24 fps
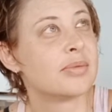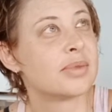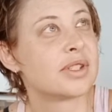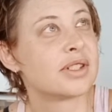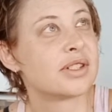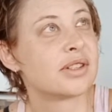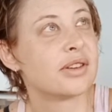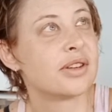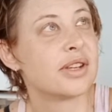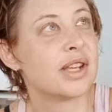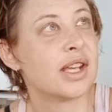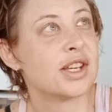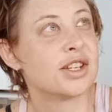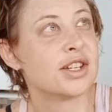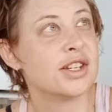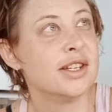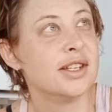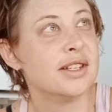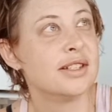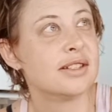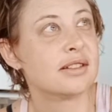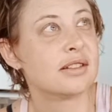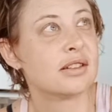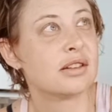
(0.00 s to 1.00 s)
So yeah,
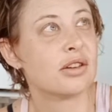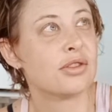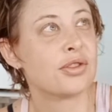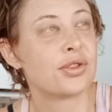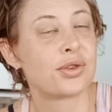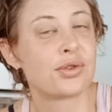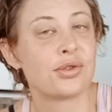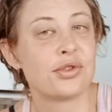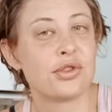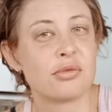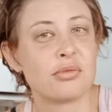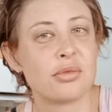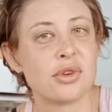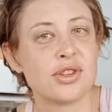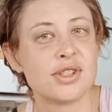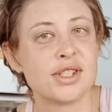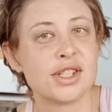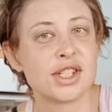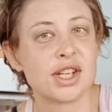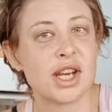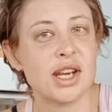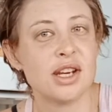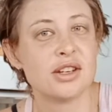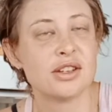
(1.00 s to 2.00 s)
she's gone through the most
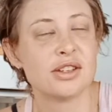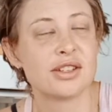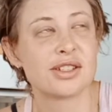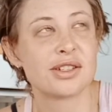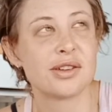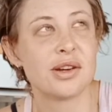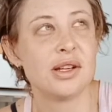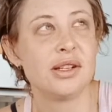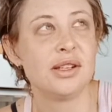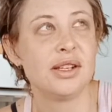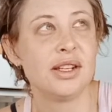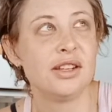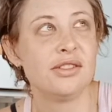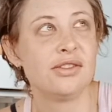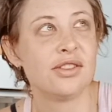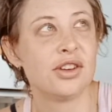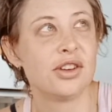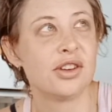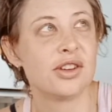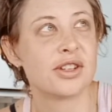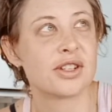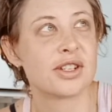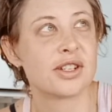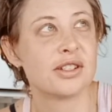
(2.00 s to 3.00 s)
changes, so I'll leave
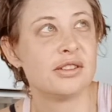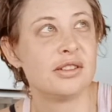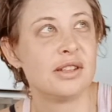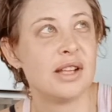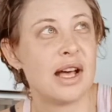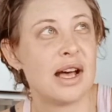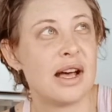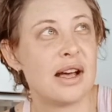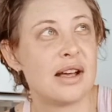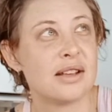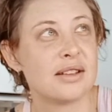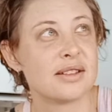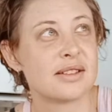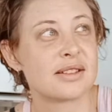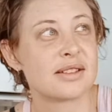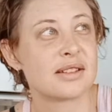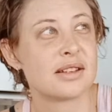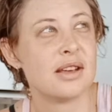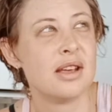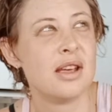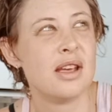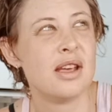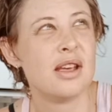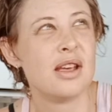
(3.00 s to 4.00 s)
her till last.
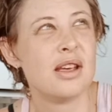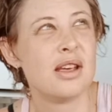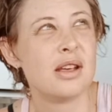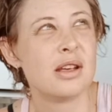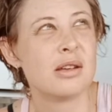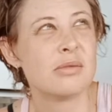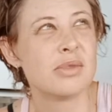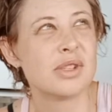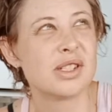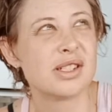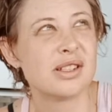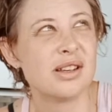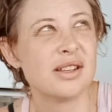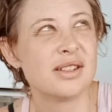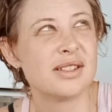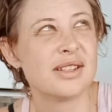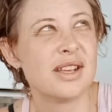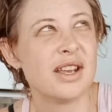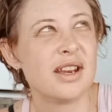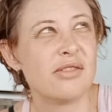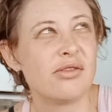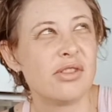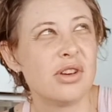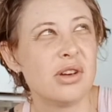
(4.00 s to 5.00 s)
Besides,
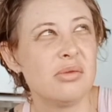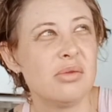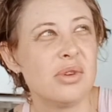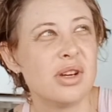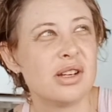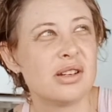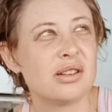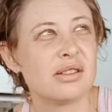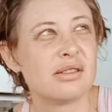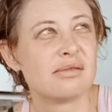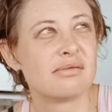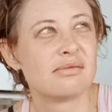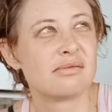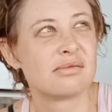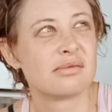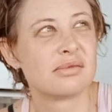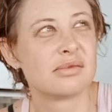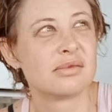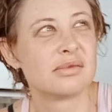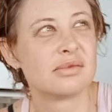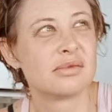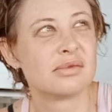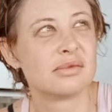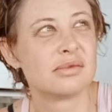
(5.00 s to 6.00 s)
everyone
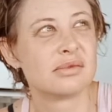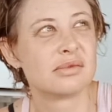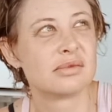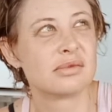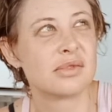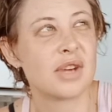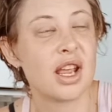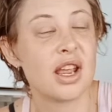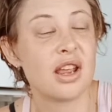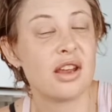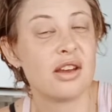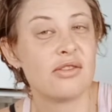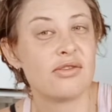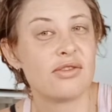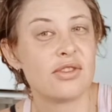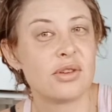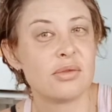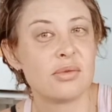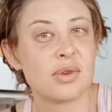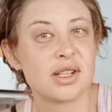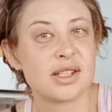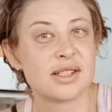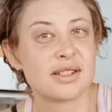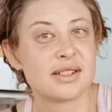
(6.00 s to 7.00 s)

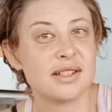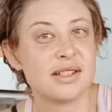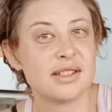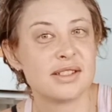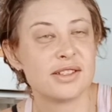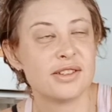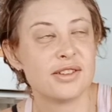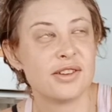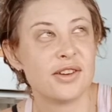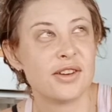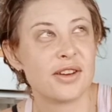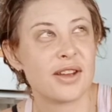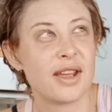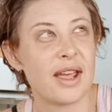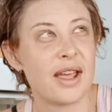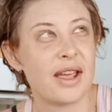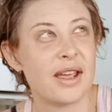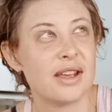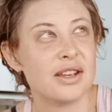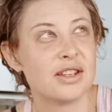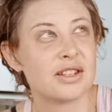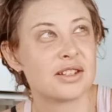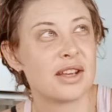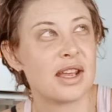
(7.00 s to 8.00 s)
sits in her
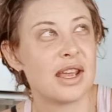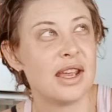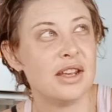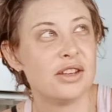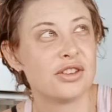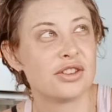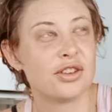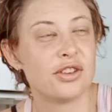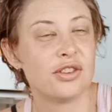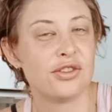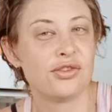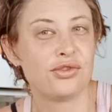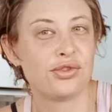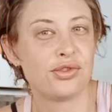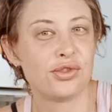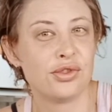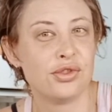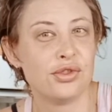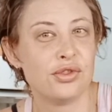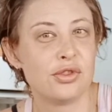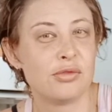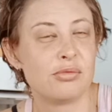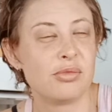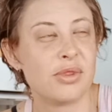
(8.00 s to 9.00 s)
cage, eats her
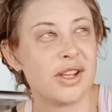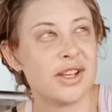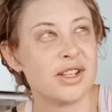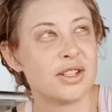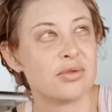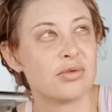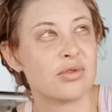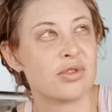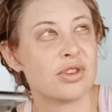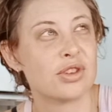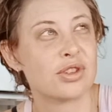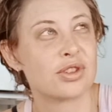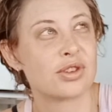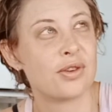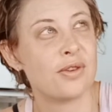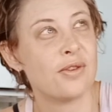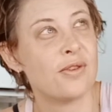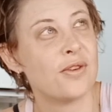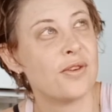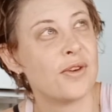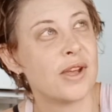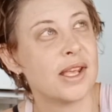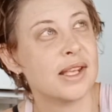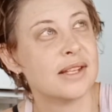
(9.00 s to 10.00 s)
food, plays with her
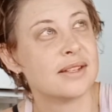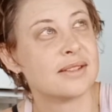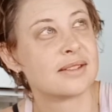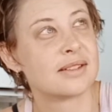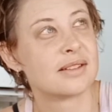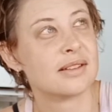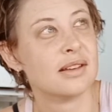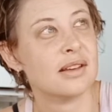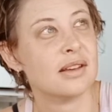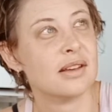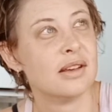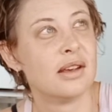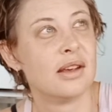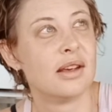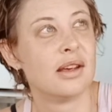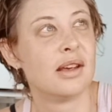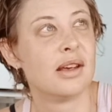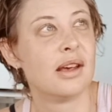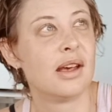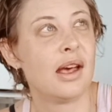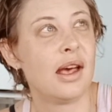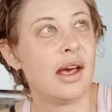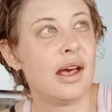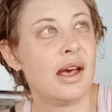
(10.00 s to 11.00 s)
toys.
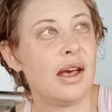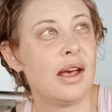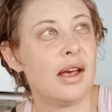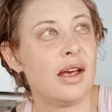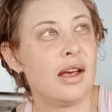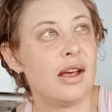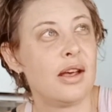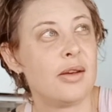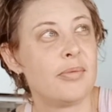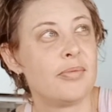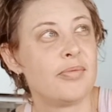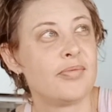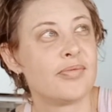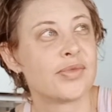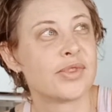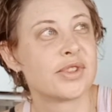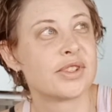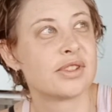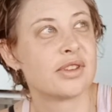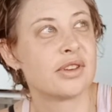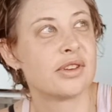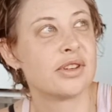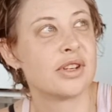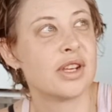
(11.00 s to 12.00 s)

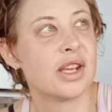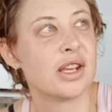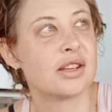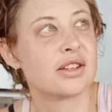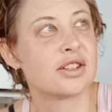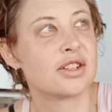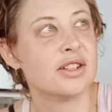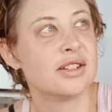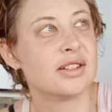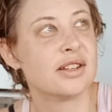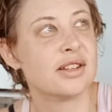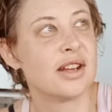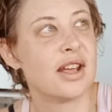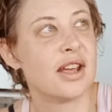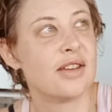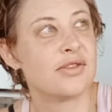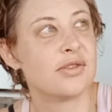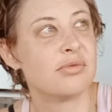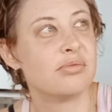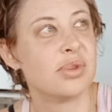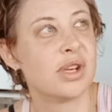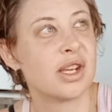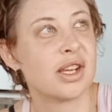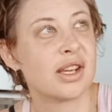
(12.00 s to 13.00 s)
So yeah, she's going to have
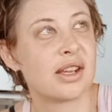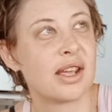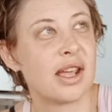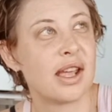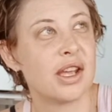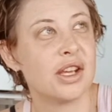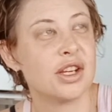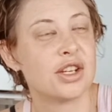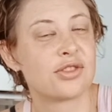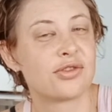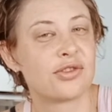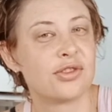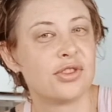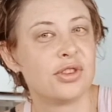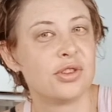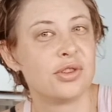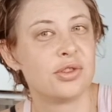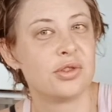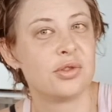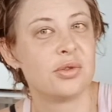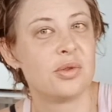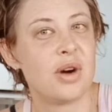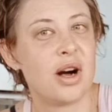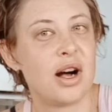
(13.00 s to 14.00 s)
the bigger cage for a
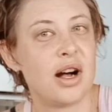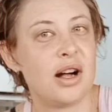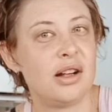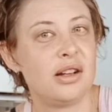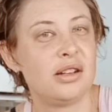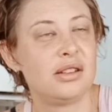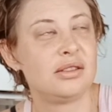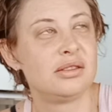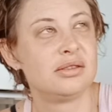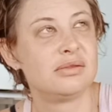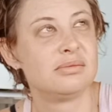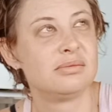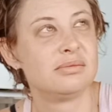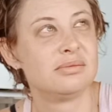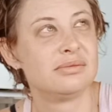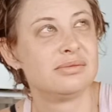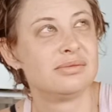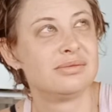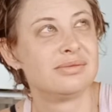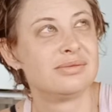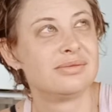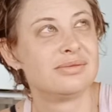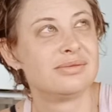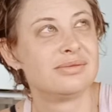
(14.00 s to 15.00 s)
little while.
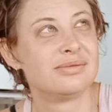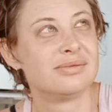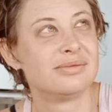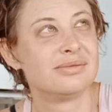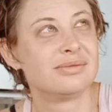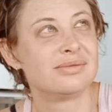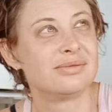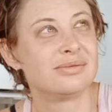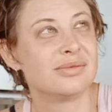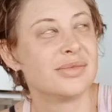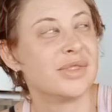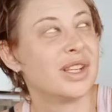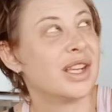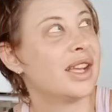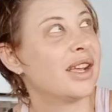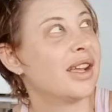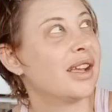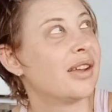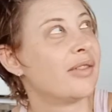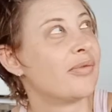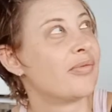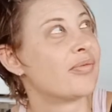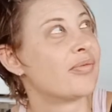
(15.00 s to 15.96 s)
Yeah.